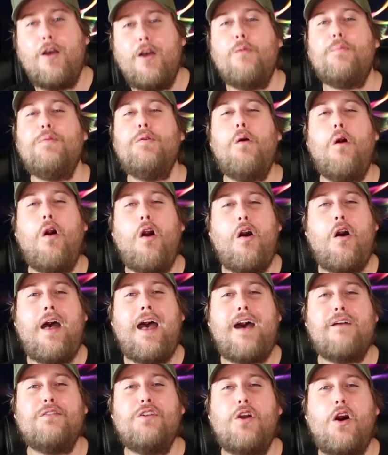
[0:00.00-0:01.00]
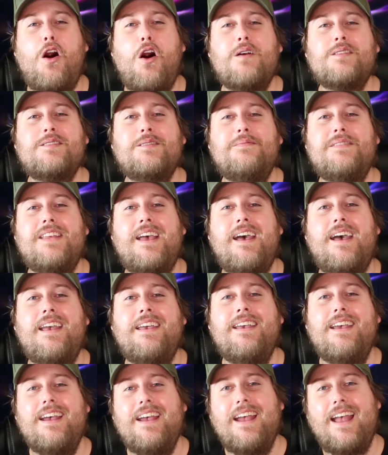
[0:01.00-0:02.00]
I hope you all have an awesome
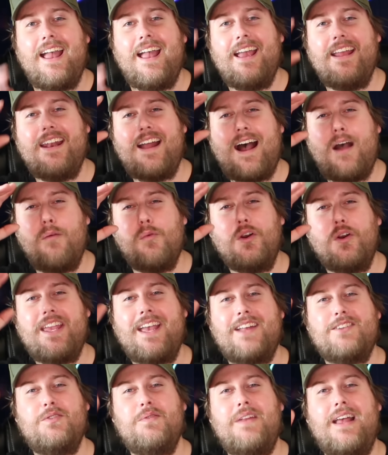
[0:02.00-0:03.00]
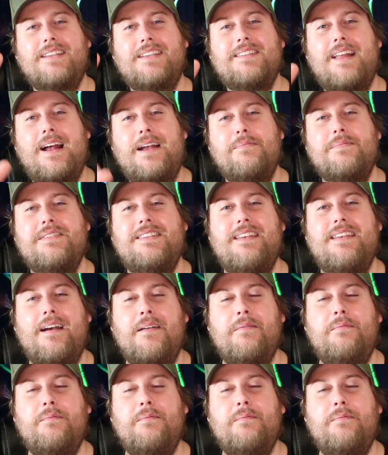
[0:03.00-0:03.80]
day, and I will catch you next time. See